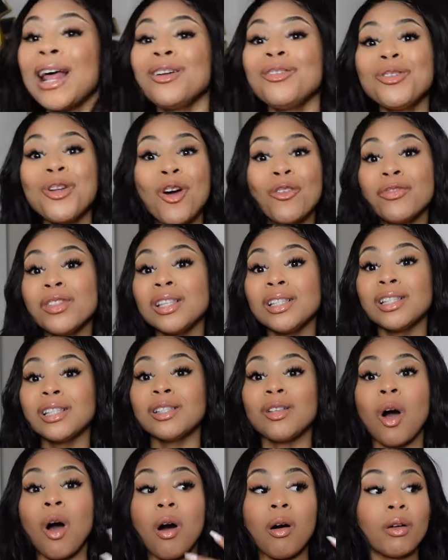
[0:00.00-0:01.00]
I don't know if this is
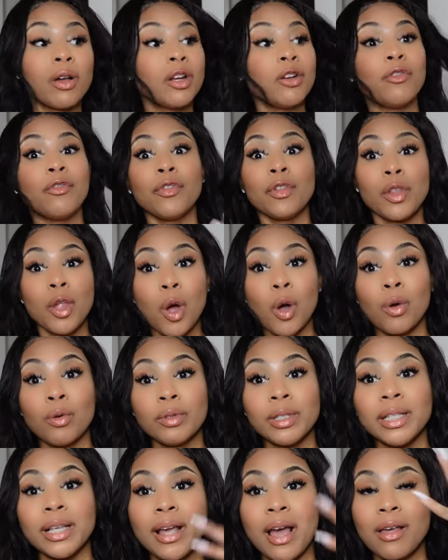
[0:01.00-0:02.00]
all gonna
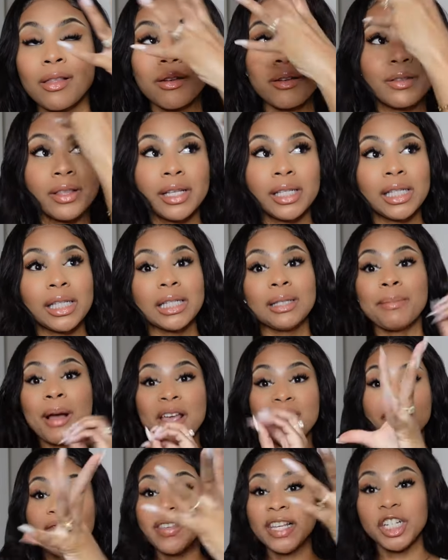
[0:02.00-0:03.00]
flow together. This is
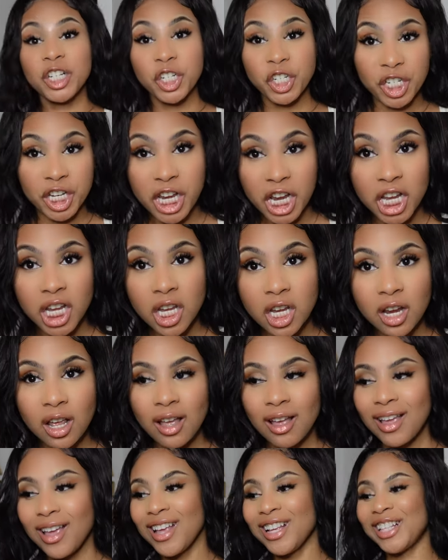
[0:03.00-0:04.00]
my vision
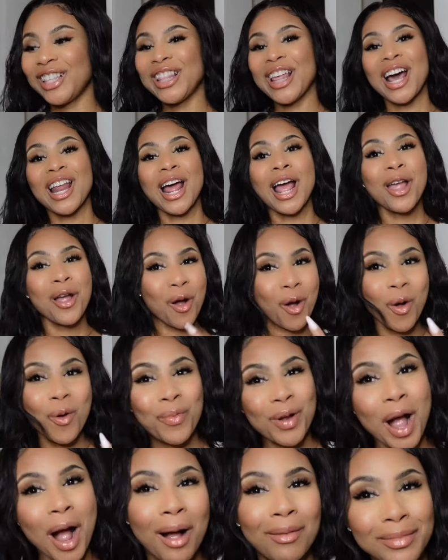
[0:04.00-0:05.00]
that I
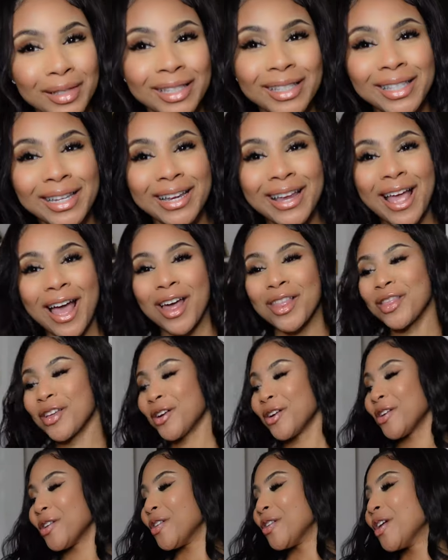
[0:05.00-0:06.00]
hope comes
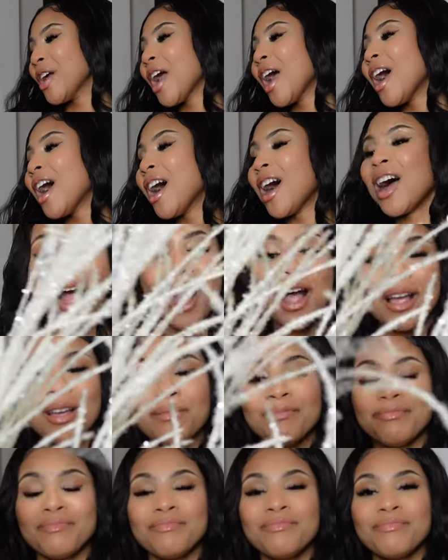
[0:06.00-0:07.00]
together.
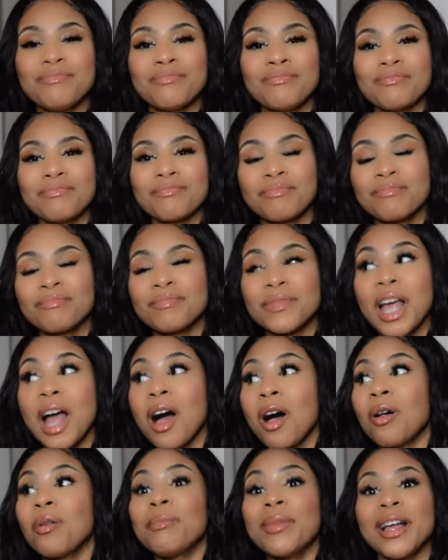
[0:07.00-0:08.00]
I'm
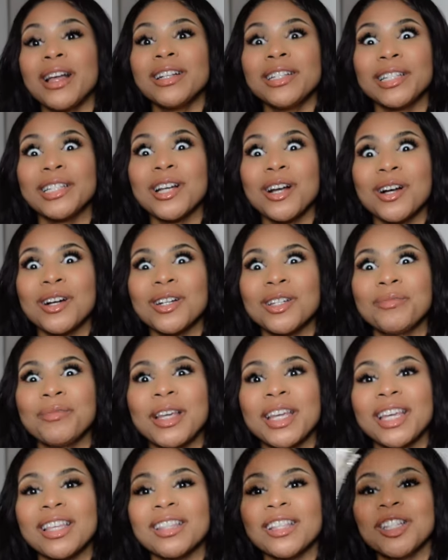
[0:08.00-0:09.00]
hell-bent on
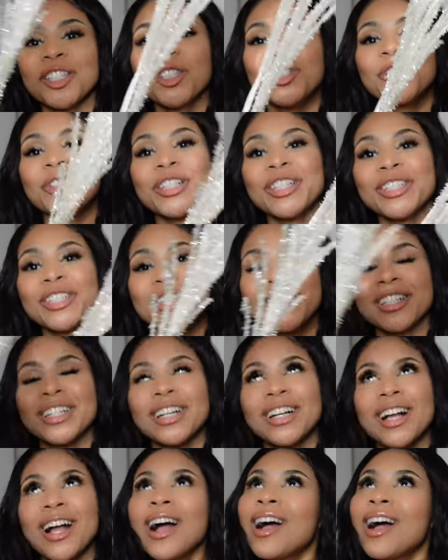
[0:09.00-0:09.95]
making this tree look